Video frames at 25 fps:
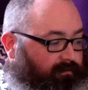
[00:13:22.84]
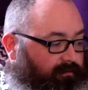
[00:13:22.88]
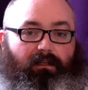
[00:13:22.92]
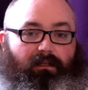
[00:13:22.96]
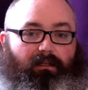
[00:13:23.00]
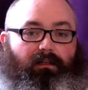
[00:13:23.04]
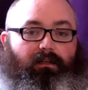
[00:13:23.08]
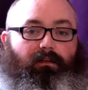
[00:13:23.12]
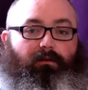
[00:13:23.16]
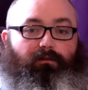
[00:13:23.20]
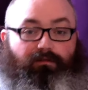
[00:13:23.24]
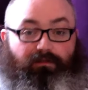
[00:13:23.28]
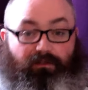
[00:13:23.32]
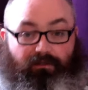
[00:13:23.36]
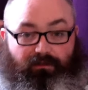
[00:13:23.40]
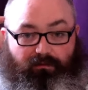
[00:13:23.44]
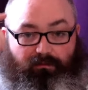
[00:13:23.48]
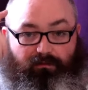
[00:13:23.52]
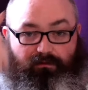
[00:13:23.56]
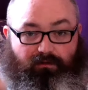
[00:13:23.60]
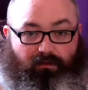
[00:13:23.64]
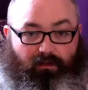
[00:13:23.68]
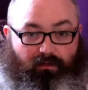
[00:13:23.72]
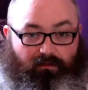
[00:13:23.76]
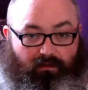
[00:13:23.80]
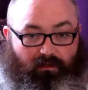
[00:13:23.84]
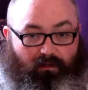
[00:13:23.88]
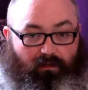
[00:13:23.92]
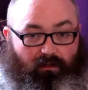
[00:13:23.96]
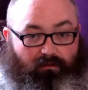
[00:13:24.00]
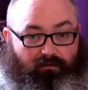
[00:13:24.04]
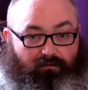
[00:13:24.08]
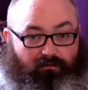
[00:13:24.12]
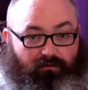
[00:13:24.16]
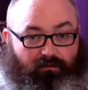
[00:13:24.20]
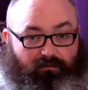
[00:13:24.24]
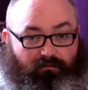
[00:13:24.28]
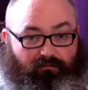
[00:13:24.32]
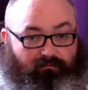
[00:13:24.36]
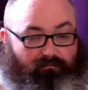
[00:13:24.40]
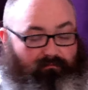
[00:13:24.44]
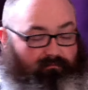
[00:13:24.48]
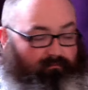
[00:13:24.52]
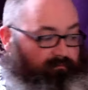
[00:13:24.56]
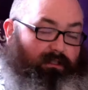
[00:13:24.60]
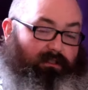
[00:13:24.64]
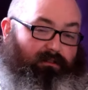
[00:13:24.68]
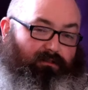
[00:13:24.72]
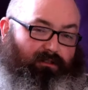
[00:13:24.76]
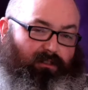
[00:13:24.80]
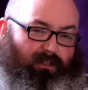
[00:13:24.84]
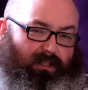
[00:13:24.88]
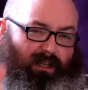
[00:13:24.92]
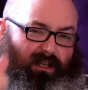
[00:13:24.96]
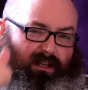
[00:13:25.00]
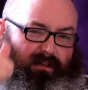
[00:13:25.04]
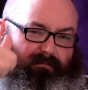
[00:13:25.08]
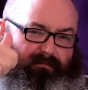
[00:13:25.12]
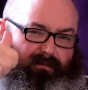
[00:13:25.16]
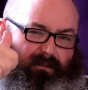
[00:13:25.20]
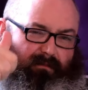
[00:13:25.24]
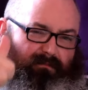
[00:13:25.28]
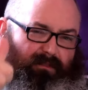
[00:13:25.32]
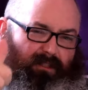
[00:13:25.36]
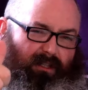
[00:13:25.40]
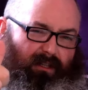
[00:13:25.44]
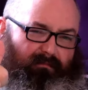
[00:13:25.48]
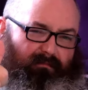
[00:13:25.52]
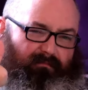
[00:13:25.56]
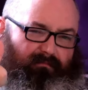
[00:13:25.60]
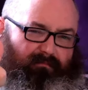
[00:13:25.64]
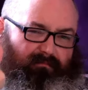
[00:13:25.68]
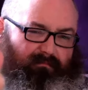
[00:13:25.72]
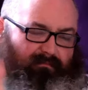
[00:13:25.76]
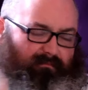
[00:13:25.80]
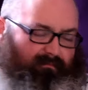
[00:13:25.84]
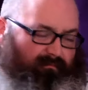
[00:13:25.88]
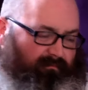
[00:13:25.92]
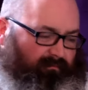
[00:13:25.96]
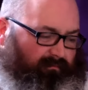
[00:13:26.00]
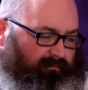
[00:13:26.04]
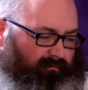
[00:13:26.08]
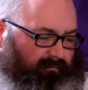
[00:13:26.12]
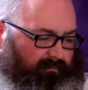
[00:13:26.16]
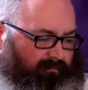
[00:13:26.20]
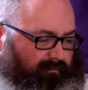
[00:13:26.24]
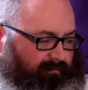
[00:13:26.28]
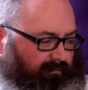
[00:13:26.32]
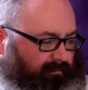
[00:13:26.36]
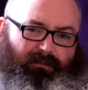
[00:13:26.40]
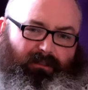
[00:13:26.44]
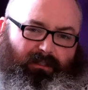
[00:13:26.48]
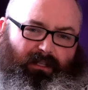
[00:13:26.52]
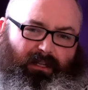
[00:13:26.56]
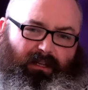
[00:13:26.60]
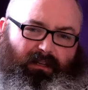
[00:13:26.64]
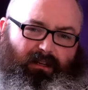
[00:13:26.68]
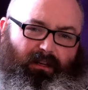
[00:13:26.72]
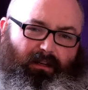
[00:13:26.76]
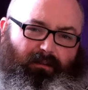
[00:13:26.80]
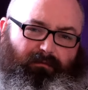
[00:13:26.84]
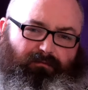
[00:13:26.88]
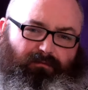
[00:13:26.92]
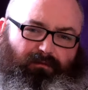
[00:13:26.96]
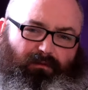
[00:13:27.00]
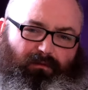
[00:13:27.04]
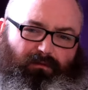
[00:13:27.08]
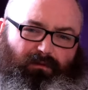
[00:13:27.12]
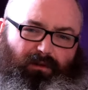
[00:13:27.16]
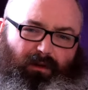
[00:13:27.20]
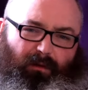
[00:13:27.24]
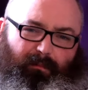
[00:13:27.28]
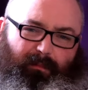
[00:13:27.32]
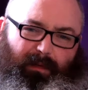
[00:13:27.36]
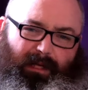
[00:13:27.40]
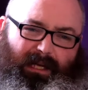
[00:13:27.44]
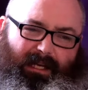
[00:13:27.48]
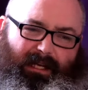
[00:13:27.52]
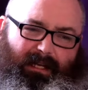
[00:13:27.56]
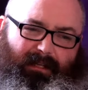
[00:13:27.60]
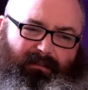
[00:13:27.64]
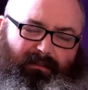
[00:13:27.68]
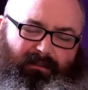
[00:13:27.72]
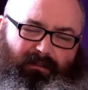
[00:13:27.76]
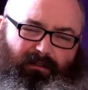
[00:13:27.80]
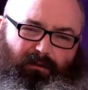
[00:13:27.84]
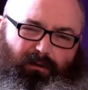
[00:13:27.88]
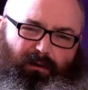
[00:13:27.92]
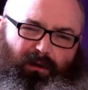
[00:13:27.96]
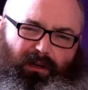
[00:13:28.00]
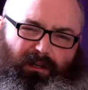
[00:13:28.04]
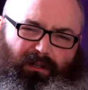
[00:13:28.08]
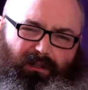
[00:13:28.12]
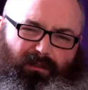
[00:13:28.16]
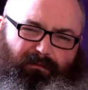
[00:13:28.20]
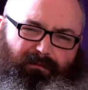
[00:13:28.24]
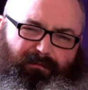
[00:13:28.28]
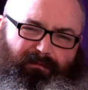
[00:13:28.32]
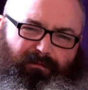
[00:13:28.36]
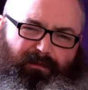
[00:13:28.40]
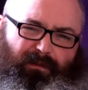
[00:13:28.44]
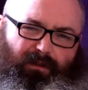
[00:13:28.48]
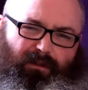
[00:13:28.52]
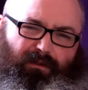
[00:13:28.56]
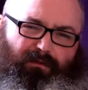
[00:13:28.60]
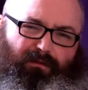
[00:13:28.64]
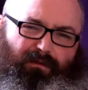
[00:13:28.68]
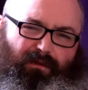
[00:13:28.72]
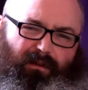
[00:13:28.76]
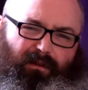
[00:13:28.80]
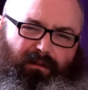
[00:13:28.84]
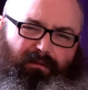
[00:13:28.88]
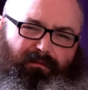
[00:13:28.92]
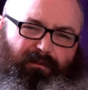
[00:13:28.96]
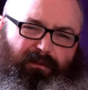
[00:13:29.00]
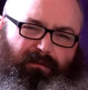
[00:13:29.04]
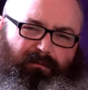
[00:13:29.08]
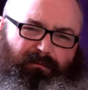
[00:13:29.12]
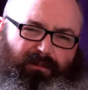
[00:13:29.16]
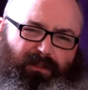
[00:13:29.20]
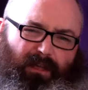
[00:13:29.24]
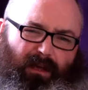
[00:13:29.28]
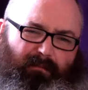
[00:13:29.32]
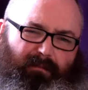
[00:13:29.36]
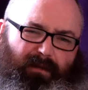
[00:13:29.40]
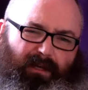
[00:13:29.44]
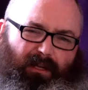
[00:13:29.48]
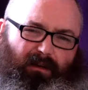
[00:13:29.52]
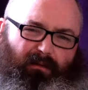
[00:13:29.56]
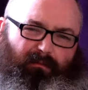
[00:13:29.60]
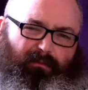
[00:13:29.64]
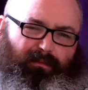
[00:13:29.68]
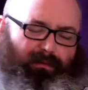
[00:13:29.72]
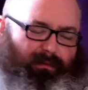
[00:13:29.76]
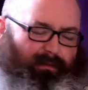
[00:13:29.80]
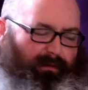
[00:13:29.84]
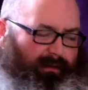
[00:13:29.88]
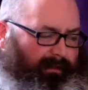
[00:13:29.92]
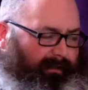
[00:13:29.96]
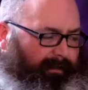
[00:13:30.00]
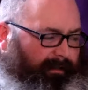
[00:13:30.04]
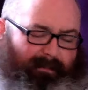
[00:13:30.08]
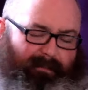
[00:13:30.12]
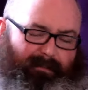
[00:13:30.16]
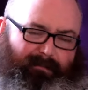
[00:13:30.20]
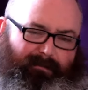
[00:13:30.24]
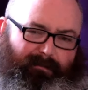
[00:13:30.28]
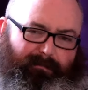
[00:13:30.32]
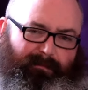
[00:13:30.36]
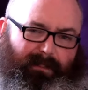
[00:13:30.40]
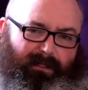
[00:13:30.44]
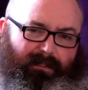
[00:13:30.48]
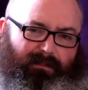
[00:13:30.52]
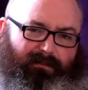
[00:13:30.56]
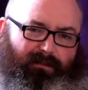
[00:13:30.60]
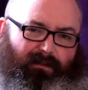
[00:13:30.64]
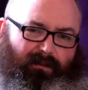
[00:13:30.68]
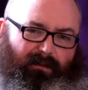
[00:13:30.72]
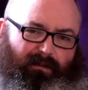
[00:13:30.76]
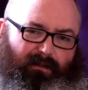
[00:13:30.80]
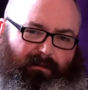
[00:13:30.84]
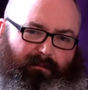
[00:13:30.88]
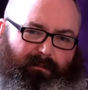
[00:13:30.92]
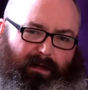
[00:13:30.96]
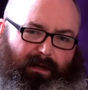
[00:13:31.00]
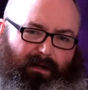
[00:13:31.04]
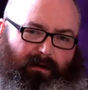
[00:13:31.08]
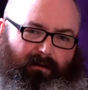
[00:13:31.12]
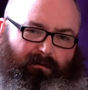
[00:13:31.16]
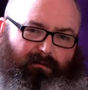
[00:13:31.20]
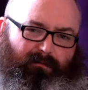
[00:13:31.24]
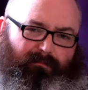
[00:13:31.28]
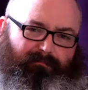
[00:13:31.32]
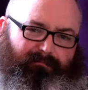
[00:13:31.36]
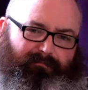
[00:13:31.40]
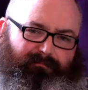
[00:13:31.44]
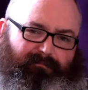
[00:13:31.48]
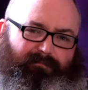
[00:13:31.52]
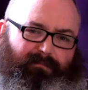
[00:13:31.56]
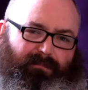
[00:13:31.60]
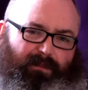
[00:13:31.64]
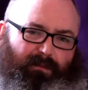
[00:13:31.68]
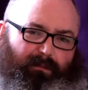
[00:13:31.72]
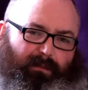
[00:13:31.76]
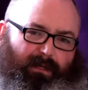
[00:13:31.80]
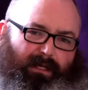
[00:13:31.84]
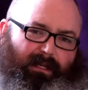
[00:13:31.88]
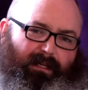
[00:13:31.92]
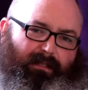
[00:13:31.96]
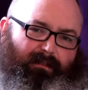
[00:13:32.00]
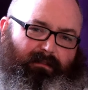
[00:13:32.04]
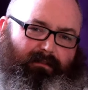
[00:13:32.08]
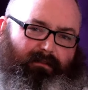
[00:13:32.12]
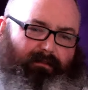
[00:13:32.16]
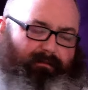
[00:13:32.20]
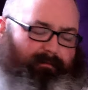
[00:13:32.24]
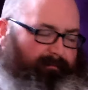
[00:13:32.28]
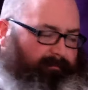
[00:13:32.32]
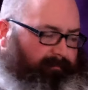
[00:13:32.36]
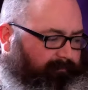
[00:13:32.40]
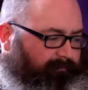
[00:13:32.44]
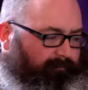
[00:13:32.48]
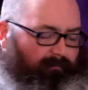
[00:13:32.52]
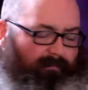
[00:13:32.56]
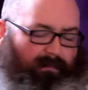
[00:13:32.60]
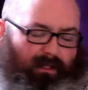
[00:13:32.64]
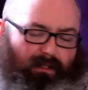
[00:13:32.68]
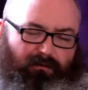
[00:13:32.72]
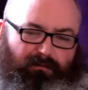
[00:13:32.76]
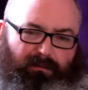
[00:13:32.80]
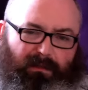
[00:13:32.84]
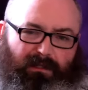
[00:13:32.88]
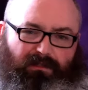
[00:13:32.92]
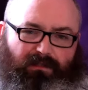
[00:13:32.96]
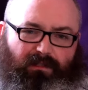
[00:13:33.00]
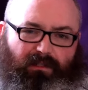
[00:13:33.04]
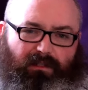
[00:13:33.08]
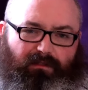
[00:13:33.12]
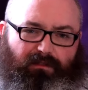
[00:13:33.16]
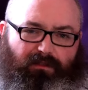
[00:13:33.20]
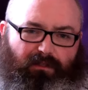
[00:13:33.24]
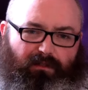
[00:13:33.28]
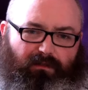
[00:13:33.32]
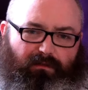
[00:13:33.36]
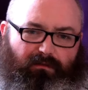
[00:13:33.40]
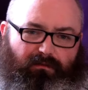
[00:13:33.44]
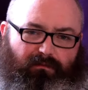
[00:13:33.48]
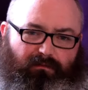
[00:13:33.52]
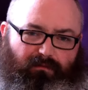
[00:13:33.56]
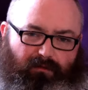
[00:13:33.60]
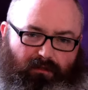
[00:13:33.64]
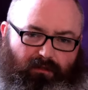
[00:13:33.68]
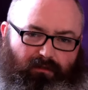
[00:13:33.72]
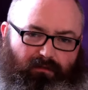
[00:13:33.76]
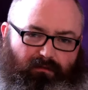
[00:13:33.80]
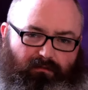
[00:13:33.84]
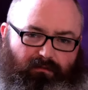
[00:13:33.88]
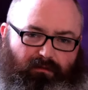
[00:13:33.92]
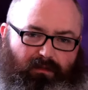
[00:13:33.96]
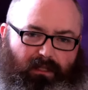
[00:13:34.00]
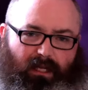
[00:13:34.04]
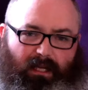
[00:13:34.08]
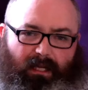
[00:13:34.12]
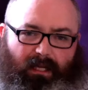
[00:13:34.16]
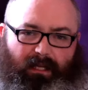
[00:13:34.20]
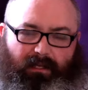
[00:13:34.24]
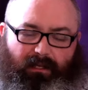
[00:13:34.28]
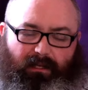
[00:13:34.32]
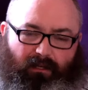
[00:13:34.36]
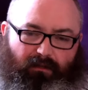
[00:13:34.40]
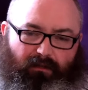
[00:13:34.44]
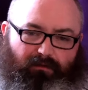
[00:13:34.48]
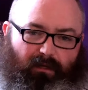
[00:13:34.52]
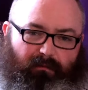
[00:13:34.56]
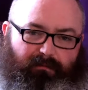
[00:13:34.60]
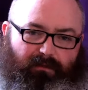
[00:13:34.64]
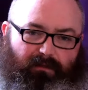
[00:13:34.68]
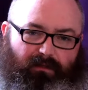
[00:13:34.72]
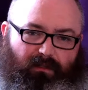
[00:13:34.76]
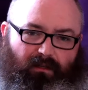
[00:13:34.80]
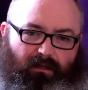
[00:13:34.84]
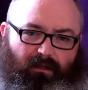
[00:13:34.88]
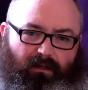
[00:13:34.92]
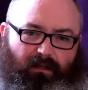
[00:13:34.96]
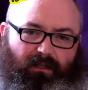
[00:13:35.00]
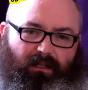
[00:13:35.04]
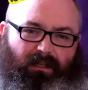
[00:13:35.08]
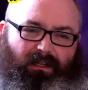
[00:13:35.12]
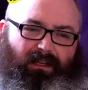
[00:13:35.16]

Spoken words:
Oh, she's also in The Last Duel. So yeah, thumbs up. So yeah, overall not bad. Quite a good few films coming up to be excited about. Not bad. Especially Dune and No Time to Die.